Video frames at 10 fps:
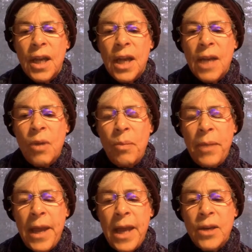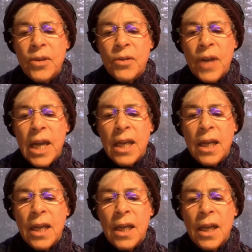and will penetrate
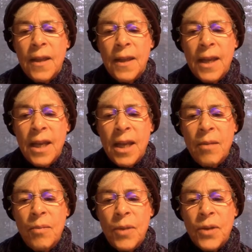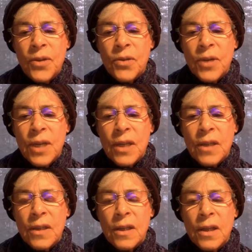the hidden
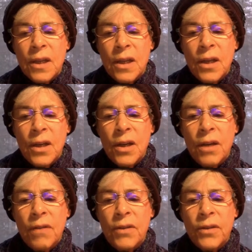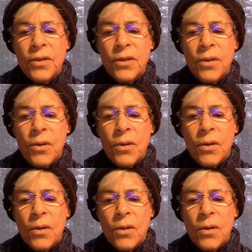mysteries of the soul.